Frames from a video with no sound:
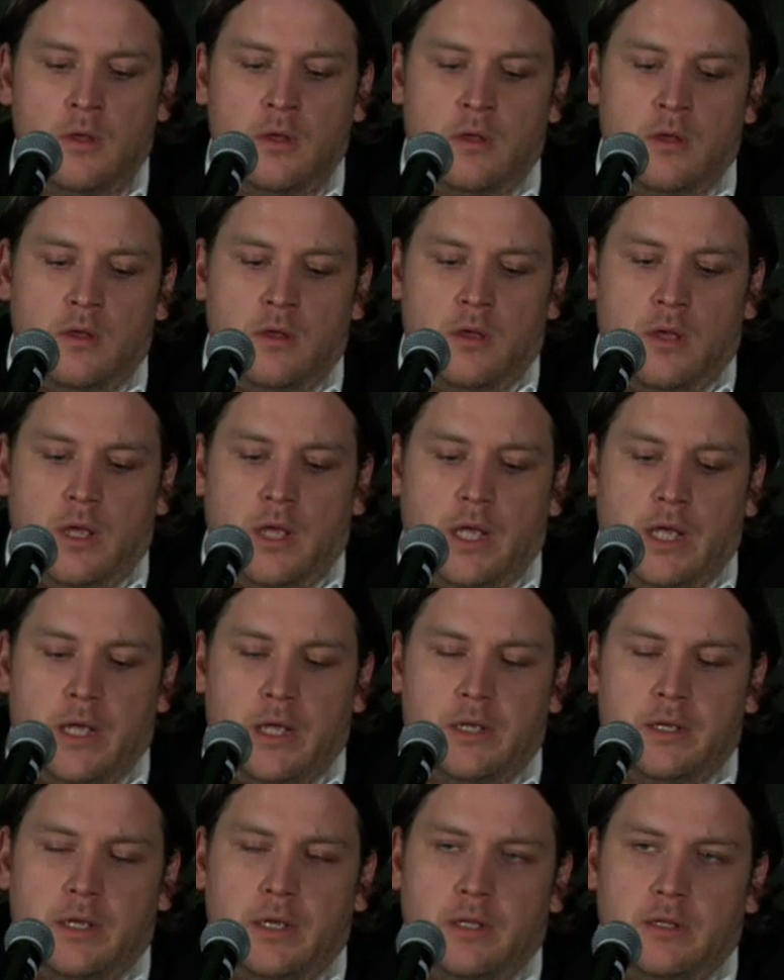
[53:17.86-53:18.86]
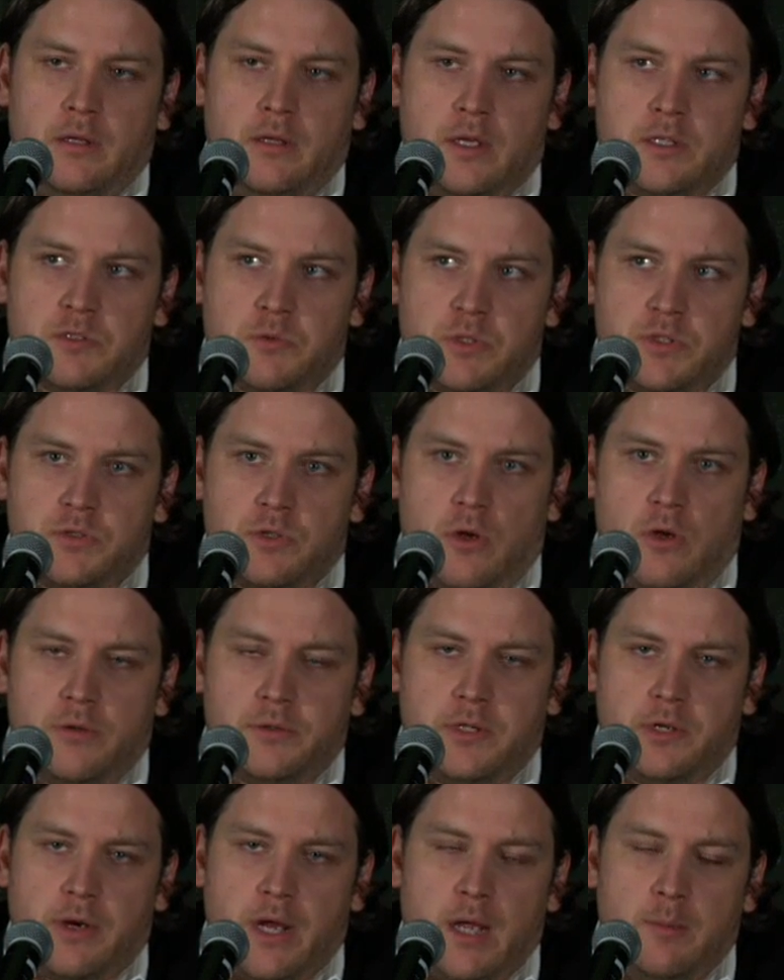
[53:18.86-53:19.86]
And as a result, they're
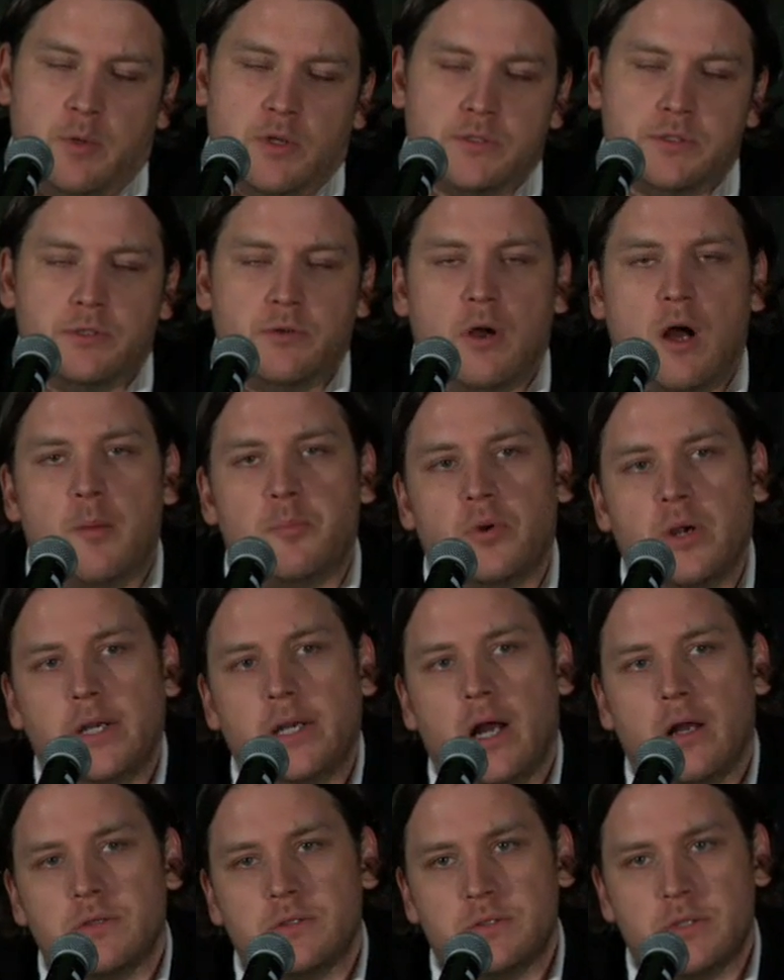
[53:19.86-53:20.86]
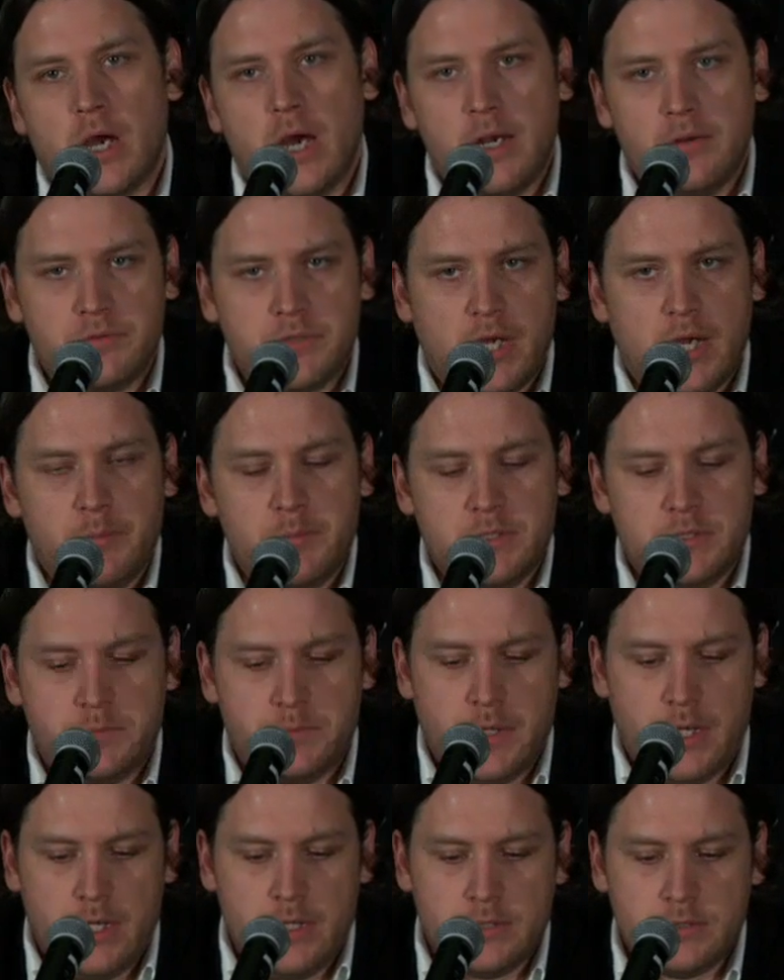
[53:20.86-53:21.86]
able to operate outside of time and
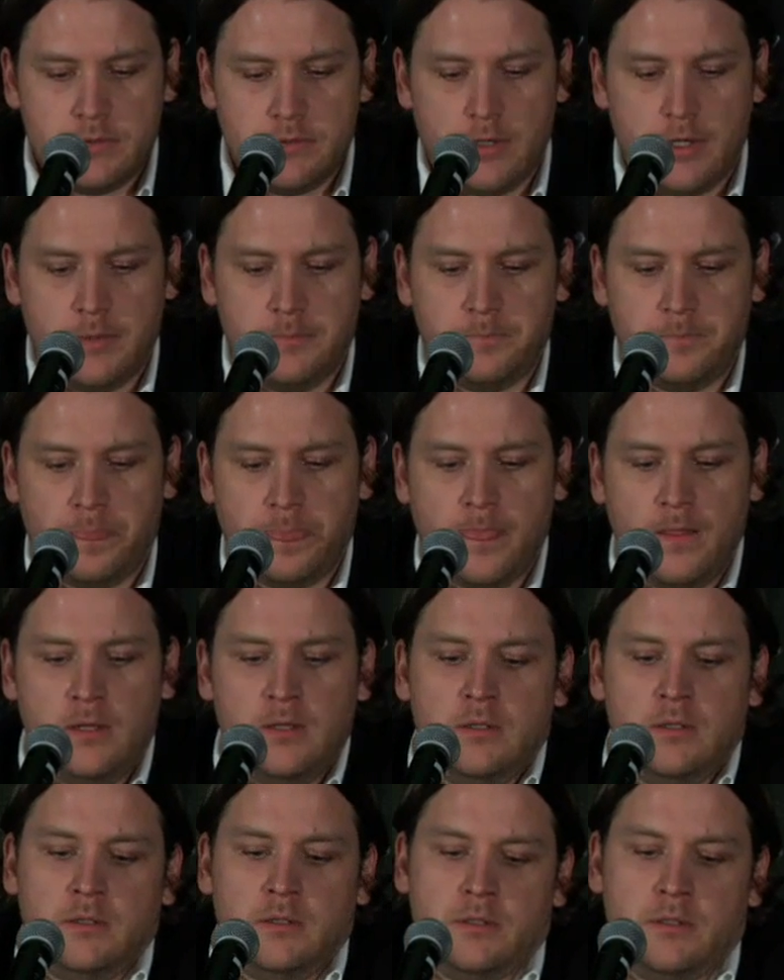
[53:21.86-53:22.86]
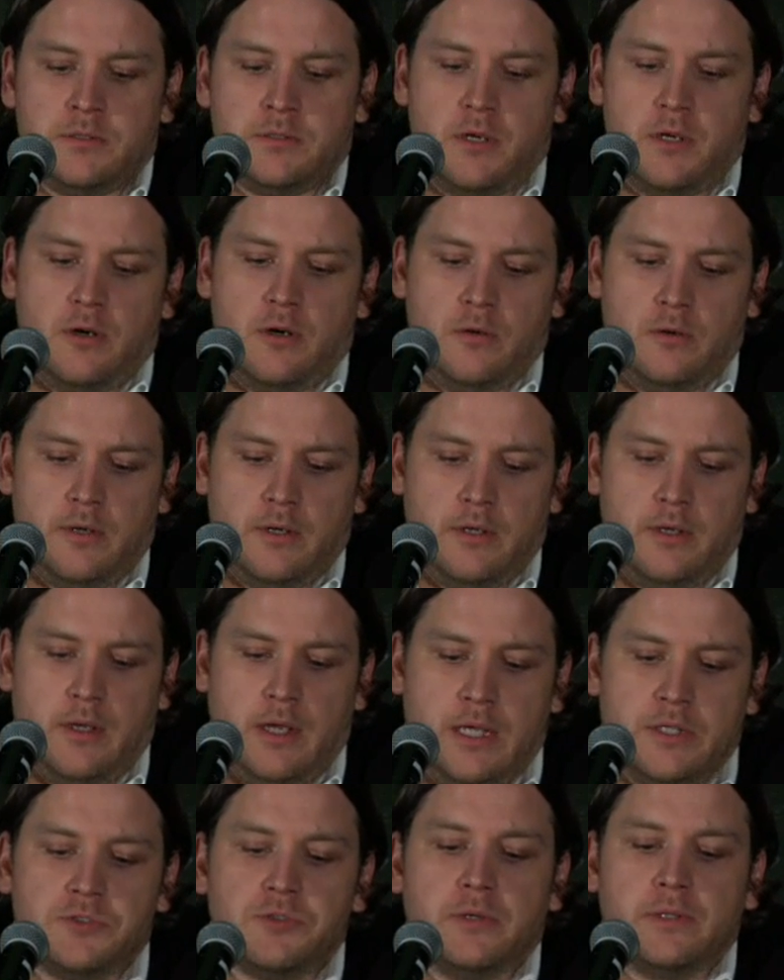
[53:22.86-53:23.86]
space, right? So
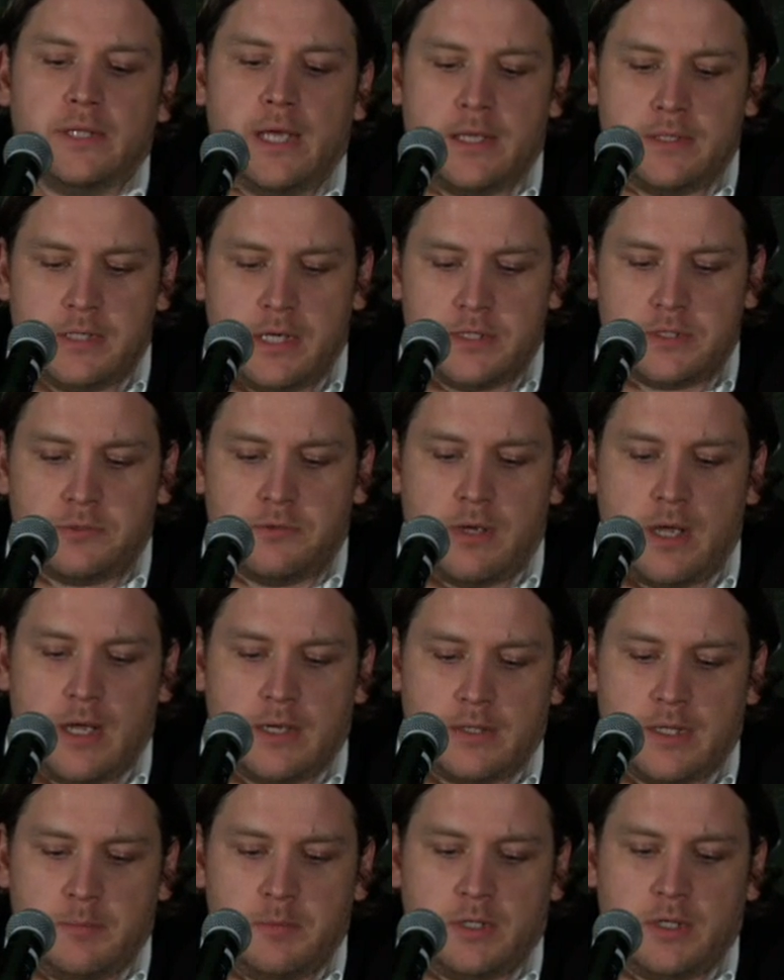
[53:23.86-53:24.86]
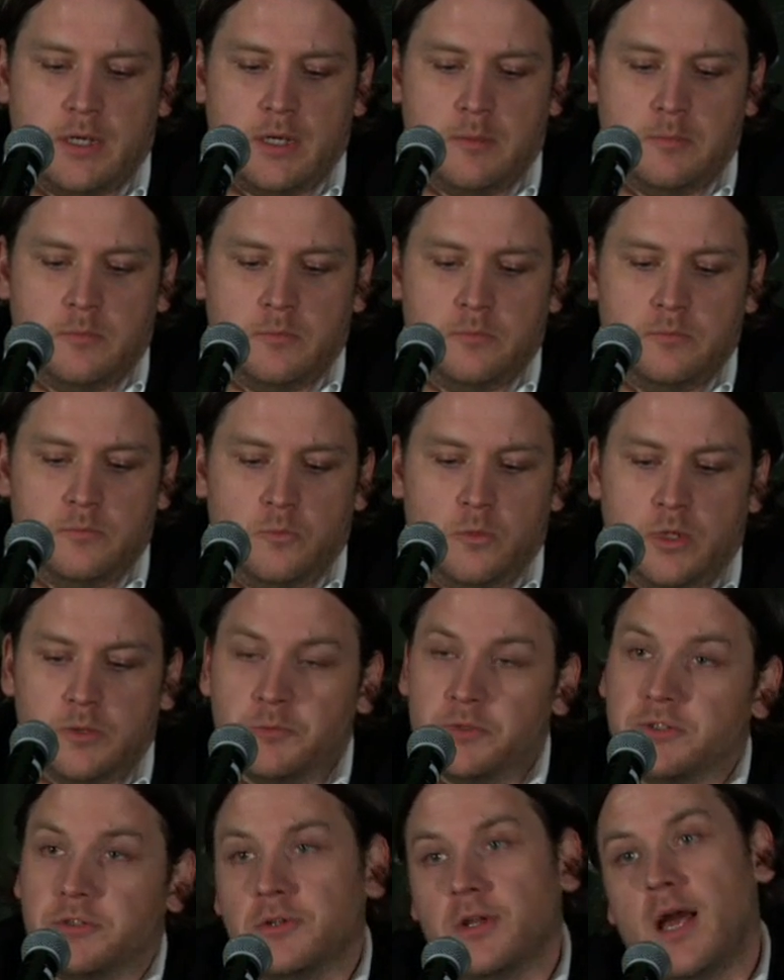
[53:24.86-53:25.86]
entering that tesseract, they become one with
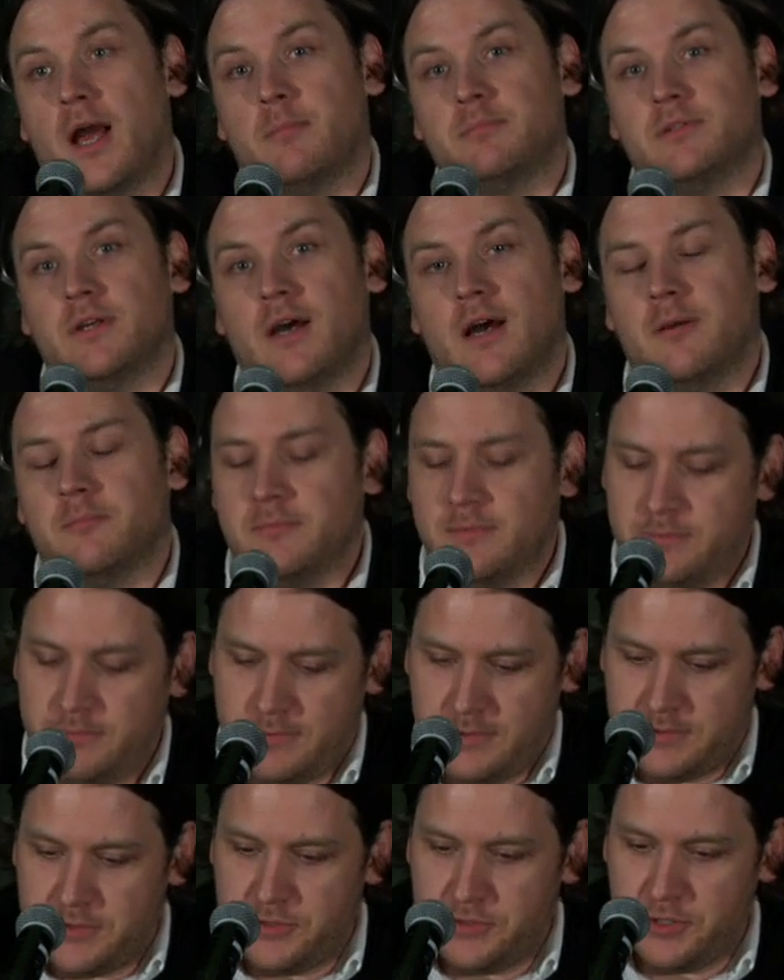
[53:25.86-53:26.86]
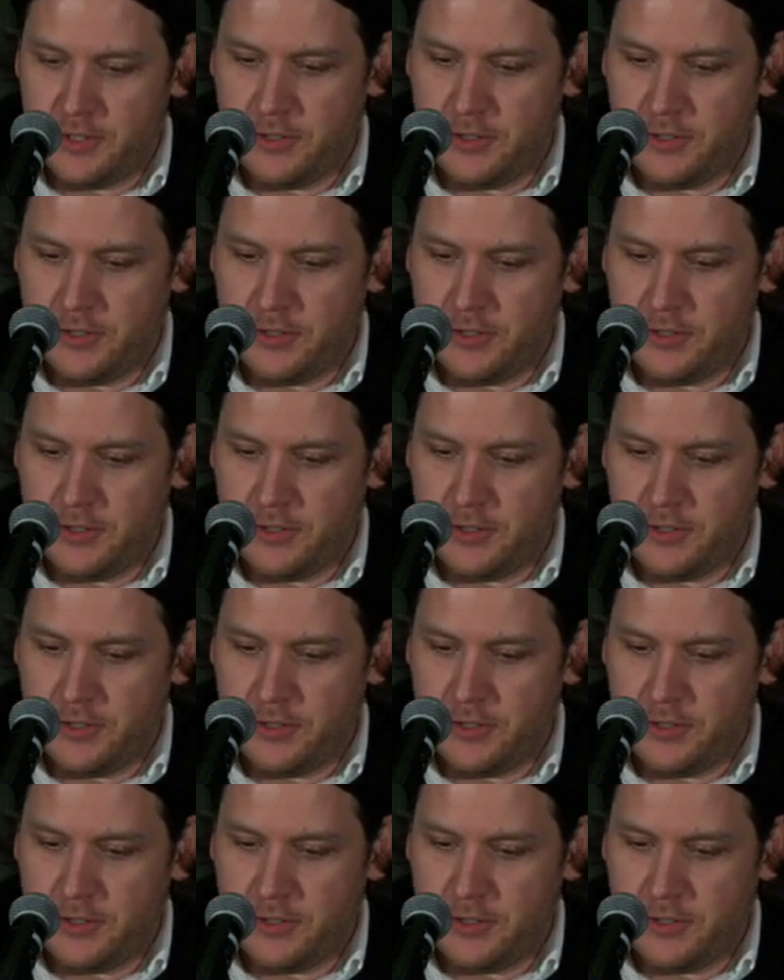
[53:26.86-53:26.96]
your laptop. That's a joke.